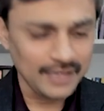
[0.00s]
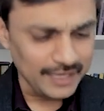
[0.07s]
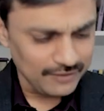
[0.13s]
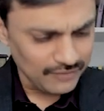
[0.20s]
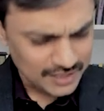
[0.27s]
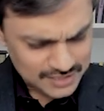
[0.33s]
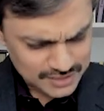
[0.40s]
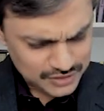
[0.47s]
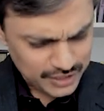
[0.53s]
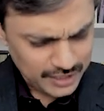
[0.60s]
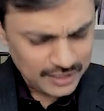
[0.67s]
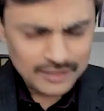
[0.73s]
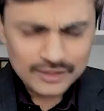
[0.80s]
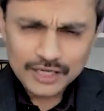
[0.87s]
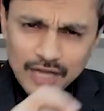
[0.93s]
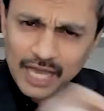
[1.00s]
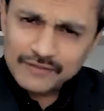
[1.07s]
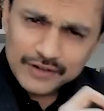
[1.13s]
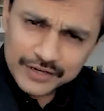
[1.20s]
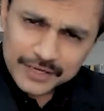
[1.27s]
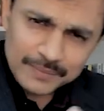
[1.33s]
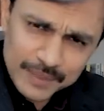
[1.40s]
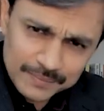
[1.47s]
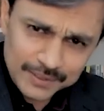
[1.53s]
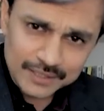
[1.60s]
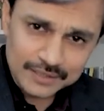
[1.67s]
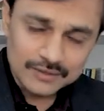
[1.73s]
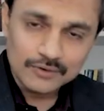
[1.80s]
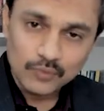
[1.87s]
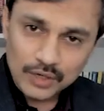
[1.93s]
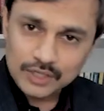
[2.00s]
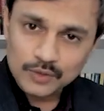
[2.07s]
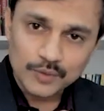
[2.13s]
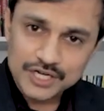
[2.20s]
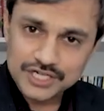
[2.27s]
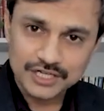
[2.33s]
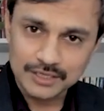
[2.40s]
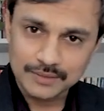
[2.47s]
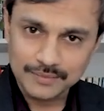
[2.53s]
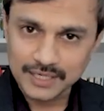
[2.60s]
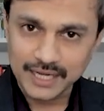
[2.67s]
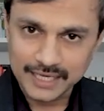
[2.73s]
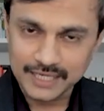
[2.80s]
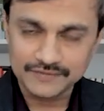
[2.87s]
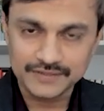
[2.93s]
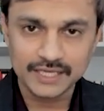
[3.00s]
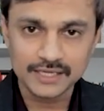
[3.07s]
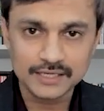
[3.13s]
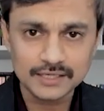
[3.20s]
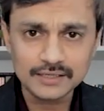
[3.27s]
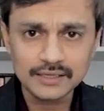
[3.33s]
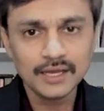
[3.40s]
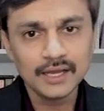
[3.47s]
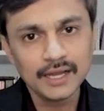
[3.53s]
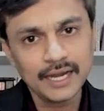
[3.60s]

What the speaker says: I was saying that I will remember what question number I have taken